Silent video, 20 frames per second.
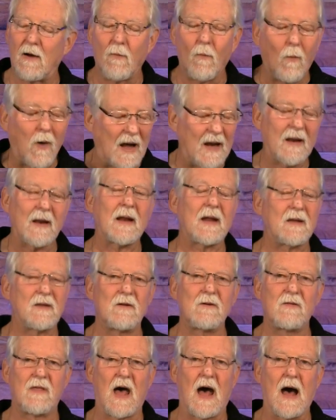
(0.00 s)
why did I
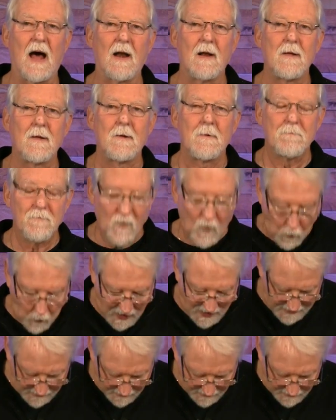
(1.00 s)
do that? Why